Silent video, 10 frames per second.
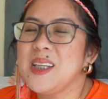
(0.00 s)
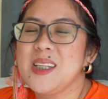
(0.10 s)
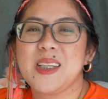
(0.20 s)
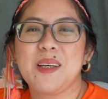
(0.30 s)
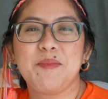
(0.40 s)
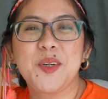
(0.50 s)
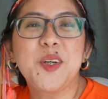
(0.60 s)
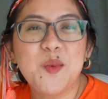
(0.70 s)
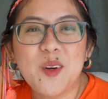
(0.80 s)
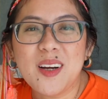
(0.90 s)
some
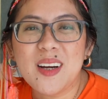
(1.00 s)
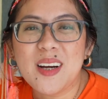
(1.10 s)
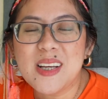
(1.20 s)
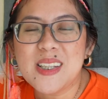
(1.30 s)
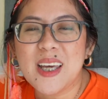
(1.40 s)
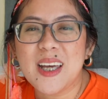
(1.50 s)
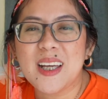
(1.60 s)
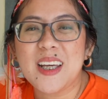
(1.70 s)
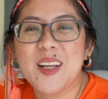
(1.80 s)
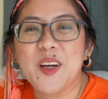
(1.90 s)
good words
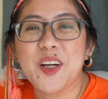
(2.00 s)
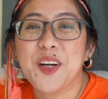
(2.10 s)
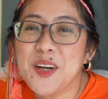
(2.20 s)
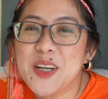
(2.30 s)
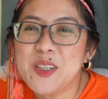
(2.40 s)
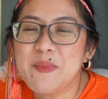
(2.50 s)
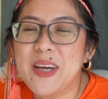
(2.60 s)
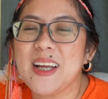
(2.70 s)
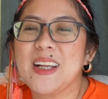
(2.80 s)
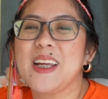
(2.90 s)
and you know
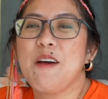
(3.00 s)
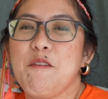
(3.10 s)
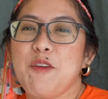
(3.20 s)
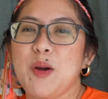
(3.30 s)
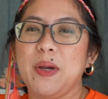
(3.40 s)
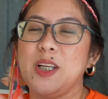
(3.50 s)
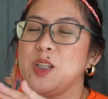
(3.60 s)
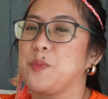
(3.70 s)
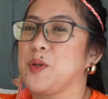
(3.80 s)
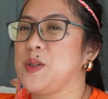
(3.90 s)
encouragement for me
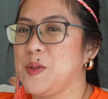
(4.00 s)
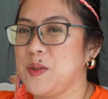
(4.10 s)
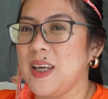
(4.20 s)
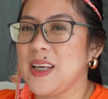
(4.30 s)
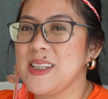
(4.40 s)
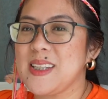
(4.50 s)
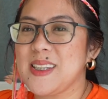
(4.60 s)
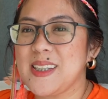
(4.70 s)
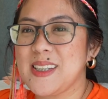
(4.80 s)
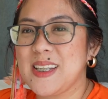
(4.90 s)
to pursue
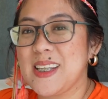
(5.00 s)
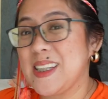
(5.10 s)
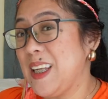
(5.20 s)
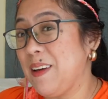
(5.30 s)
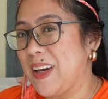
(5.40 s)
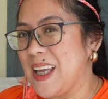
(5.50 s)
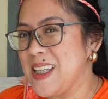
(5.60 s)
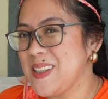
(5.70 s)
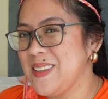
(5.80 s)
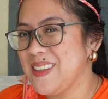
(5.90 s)
this. See you again
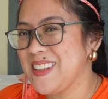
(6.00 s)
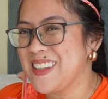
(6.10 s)
soon.